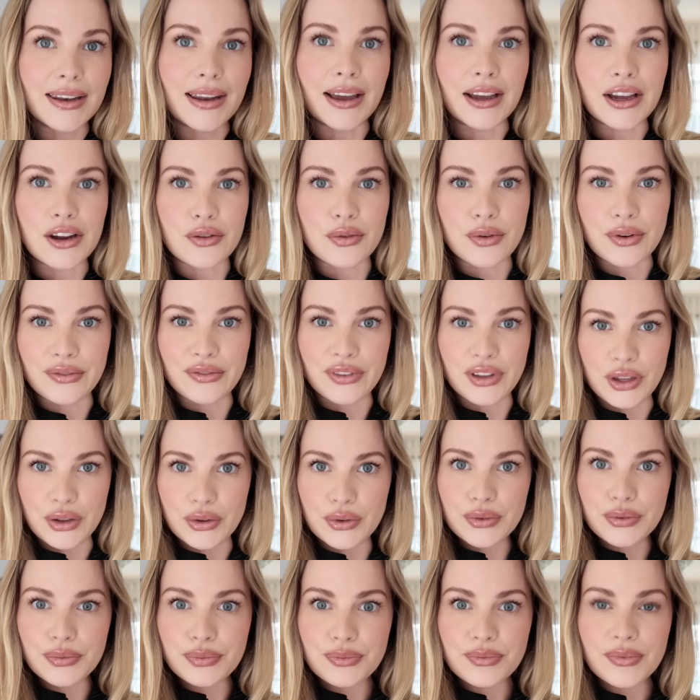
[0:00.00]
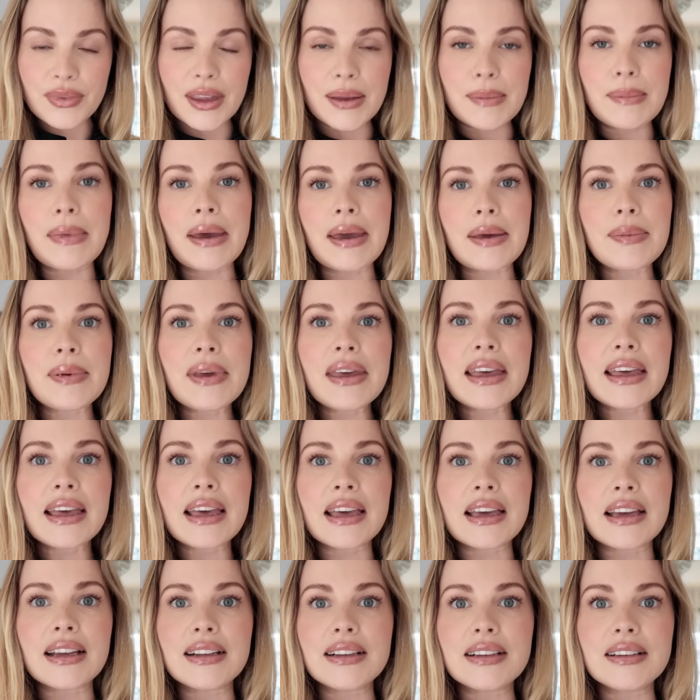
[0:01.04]
like a review maybe
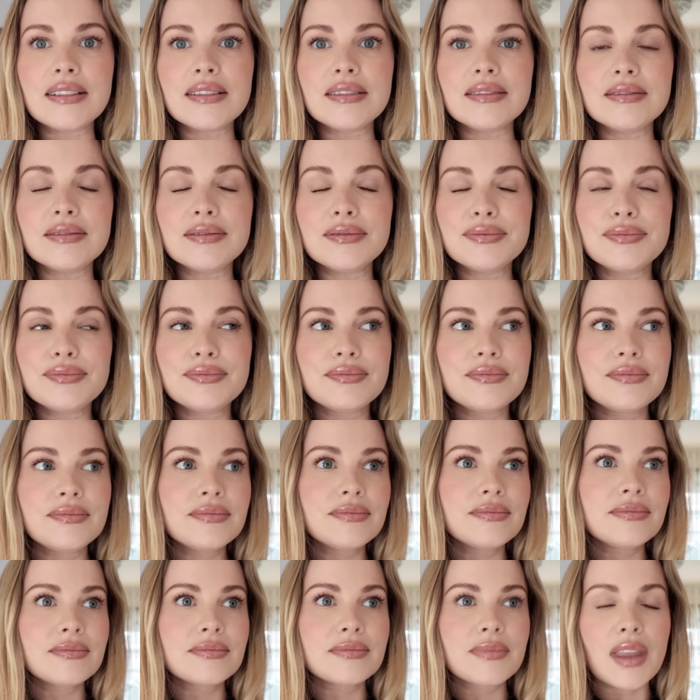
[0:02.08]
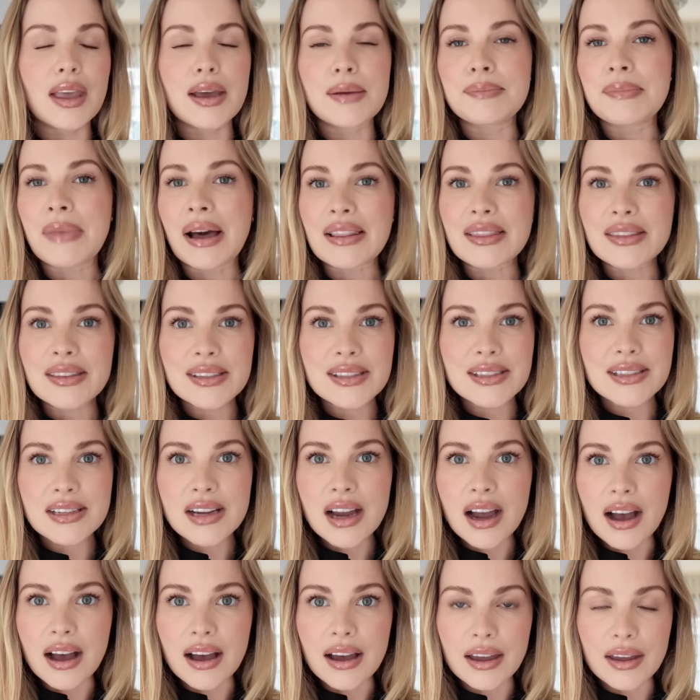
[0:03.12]
in a month's
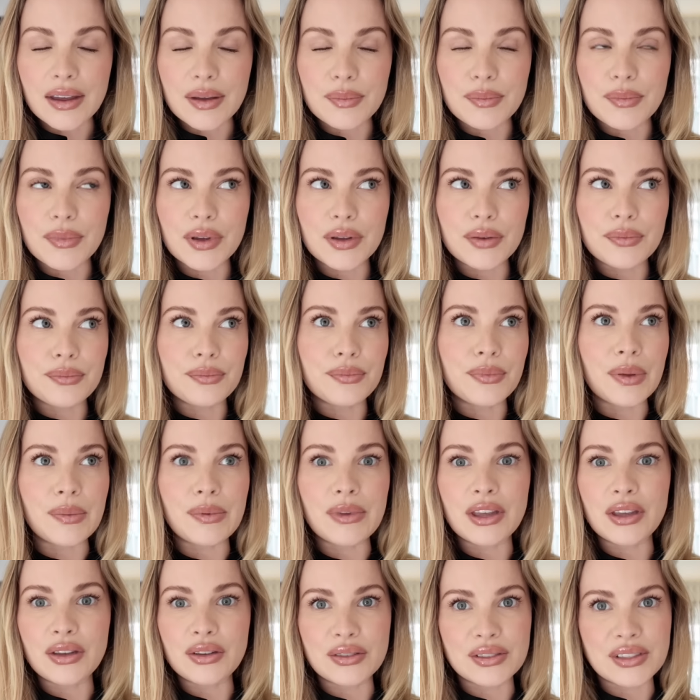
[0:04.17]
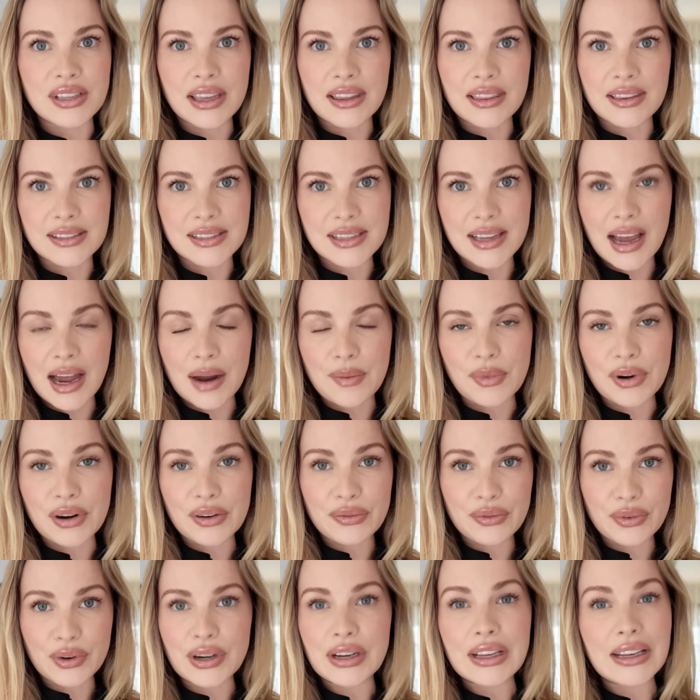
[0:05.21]
time, maybe using this camera
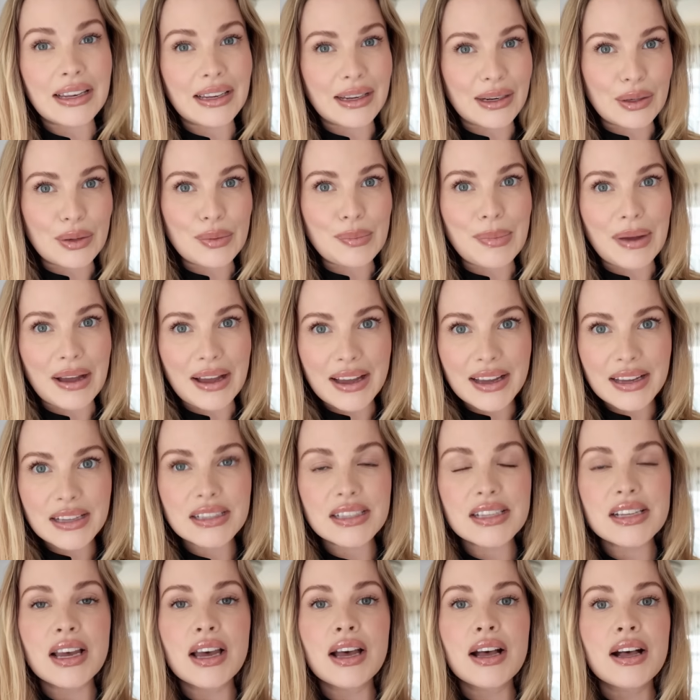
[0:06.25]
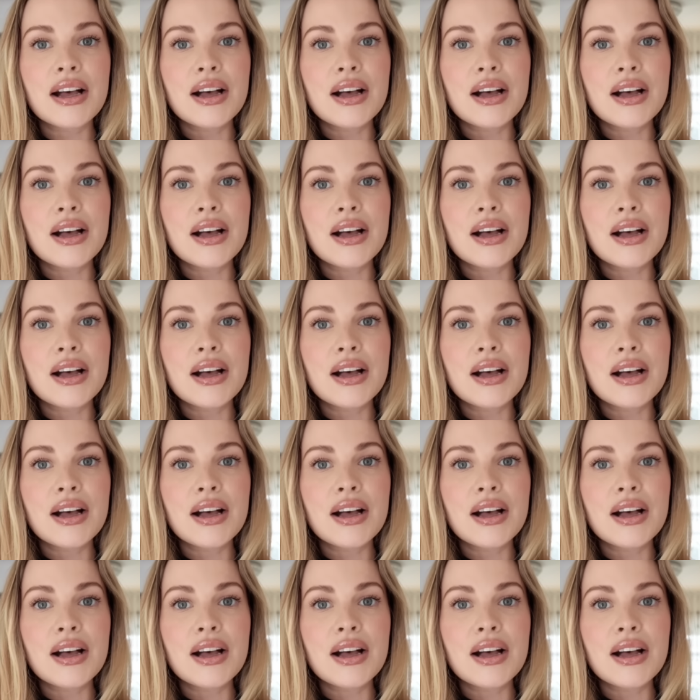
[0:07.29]
for a little bit